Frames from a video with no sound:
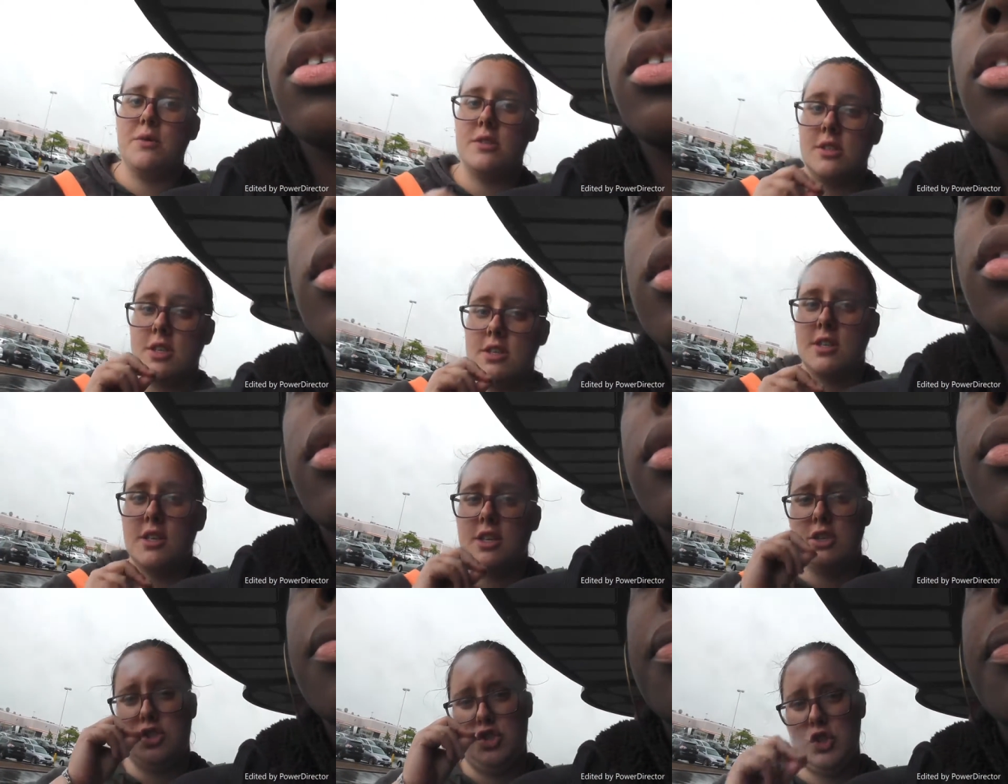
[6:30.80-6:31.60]
It was
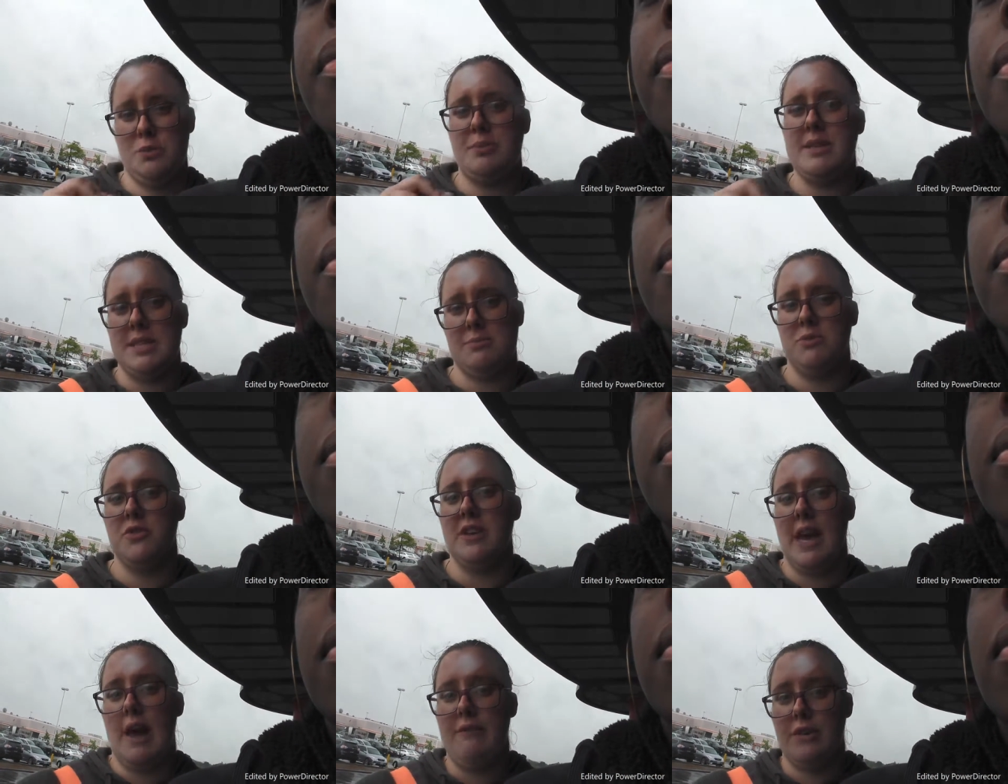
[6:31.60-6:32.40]
literally the stupidest
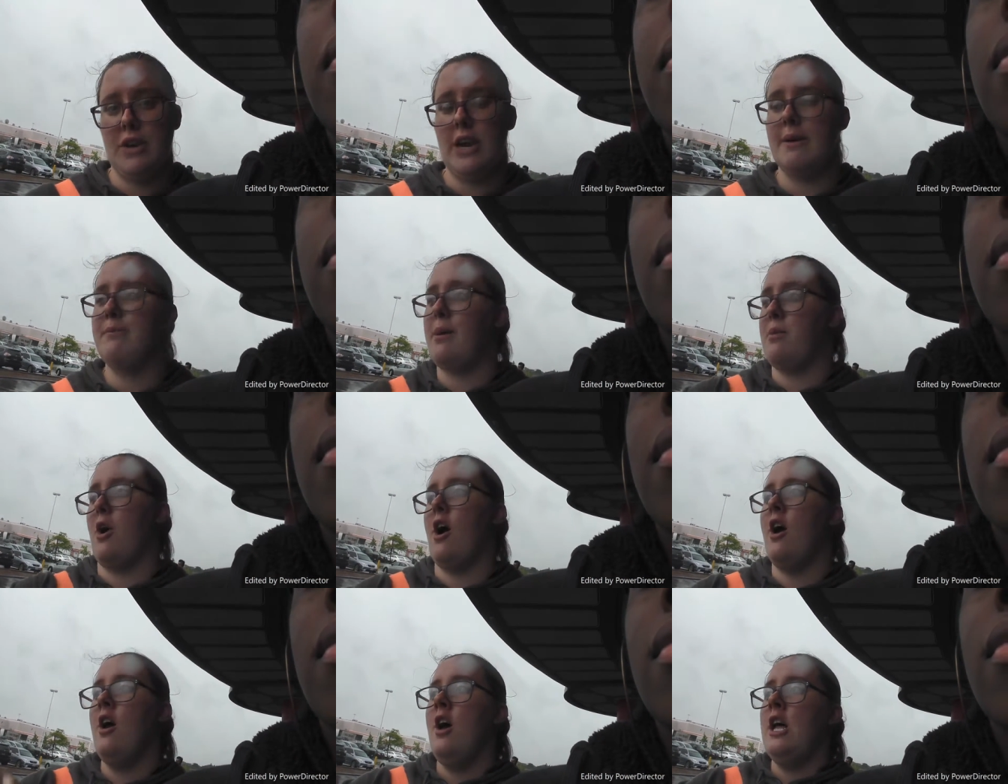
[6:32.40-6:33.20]
movie ever, and
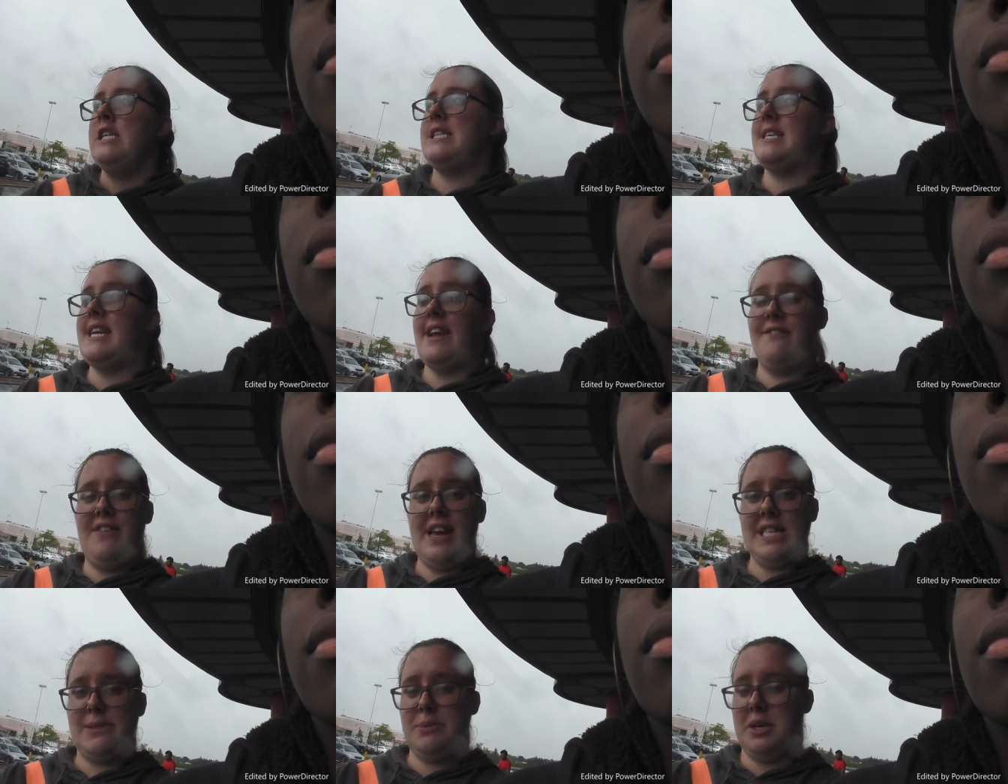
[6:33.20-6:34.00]
people are
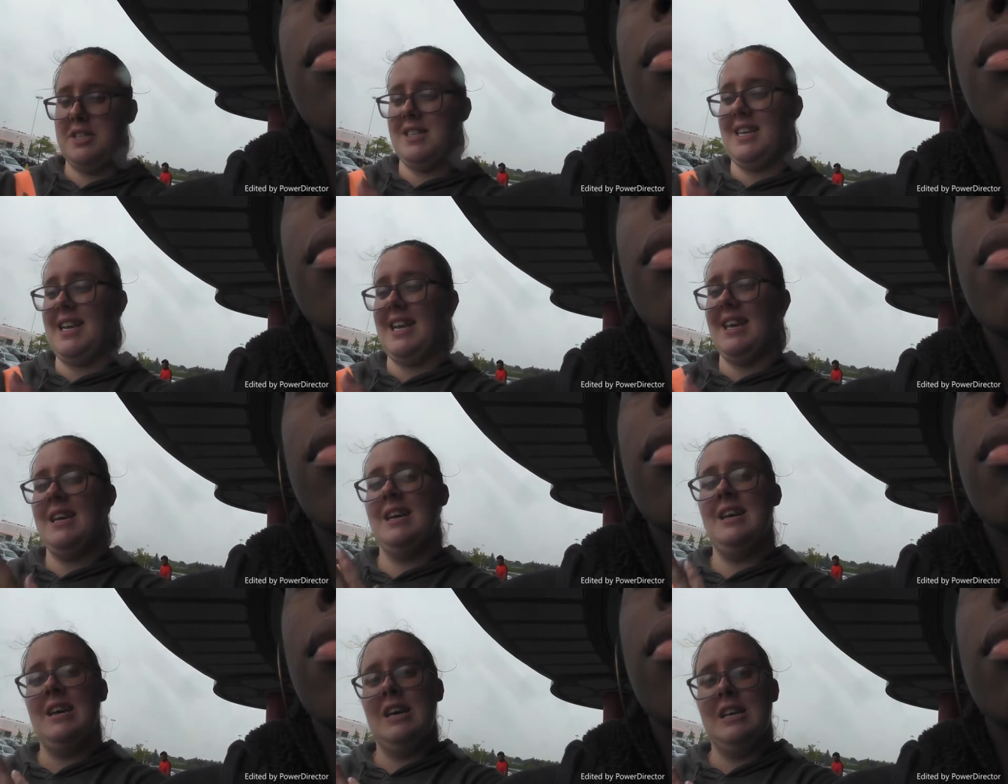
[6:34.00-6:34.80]
deleting Facebook,
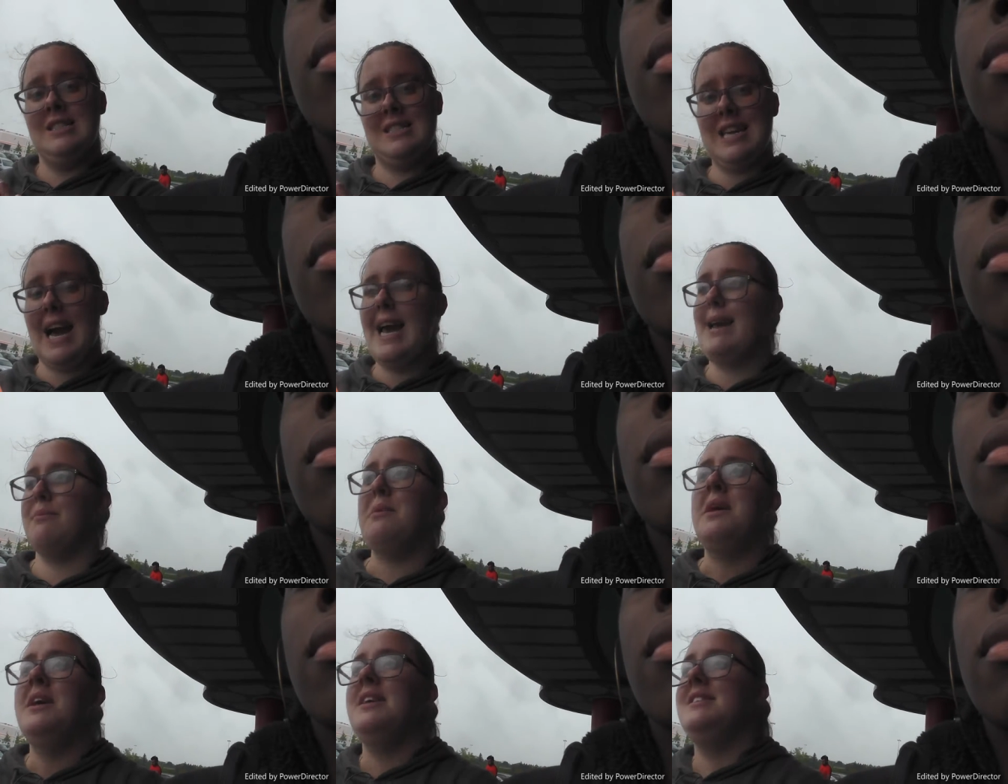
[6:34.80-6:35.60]
deleting Skype,